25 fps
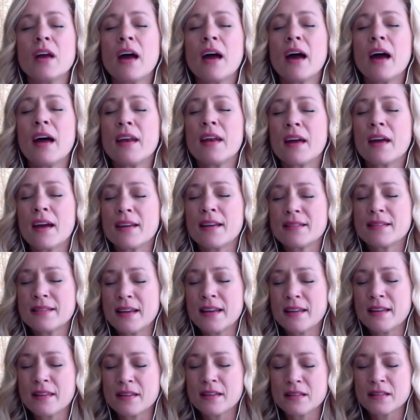And I
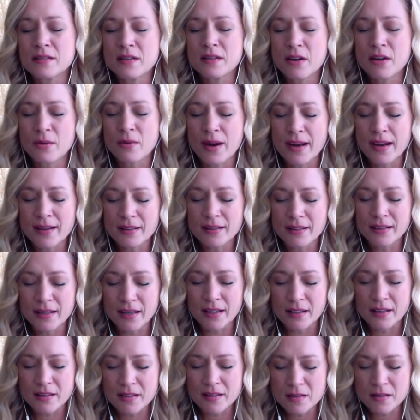say this directly
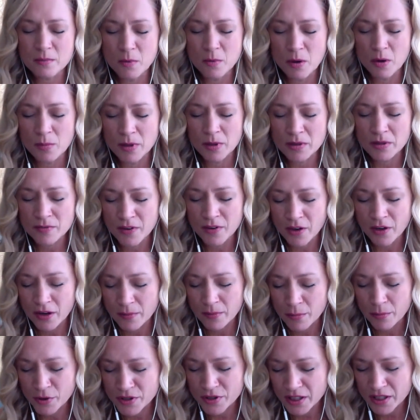in this moment very
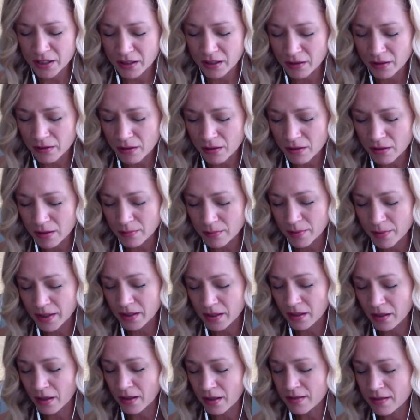particularly
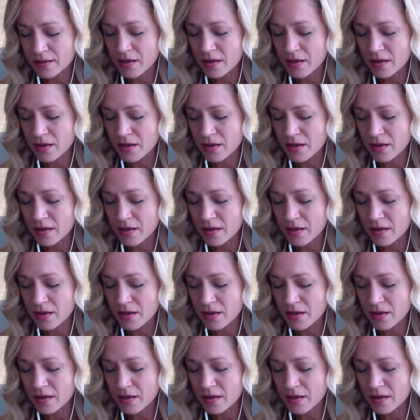because